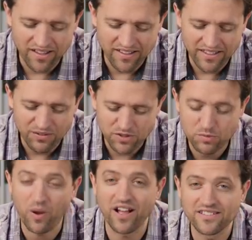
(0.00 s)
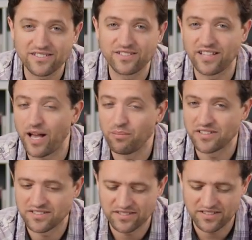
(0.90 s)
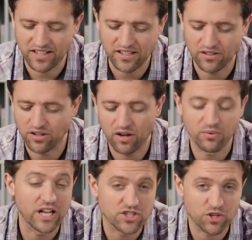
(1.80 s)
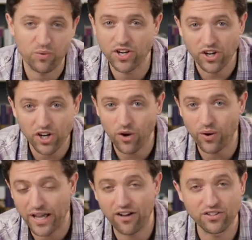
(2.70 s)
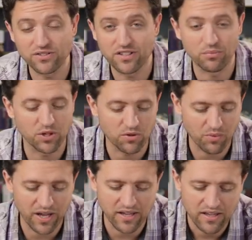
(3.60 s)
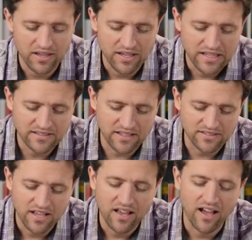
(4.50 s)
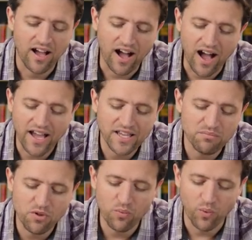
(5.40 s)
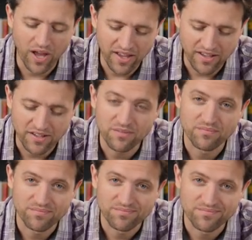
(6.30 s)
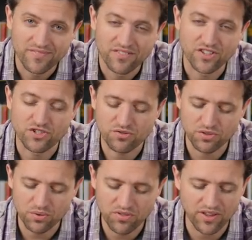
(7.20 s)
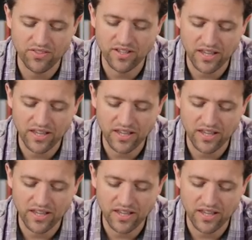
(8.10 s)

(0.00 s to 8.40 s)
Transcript: he responds to Thomas saying, uh, "We're not sure where you're going. How can you say we know the way?" He says, "I am the way, the truth, and the